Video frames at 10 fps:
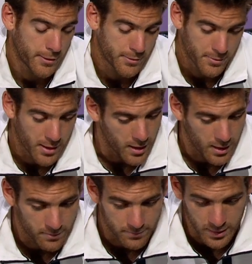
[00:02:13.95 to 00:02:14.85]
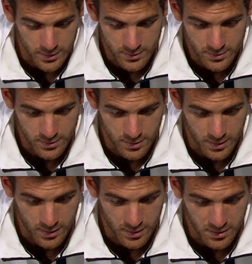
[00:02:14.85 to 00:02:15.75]
today. But
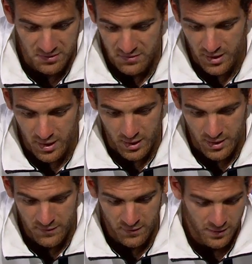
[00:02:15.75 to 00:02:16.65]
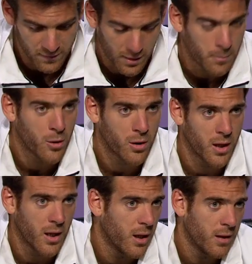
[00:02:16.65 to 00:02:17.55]
if I'm
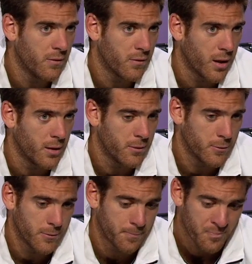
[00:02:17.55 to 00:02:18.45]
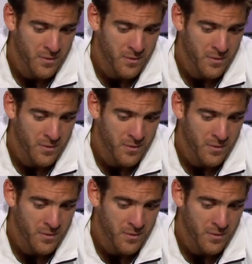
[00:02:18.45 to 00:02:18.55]
okay, if I do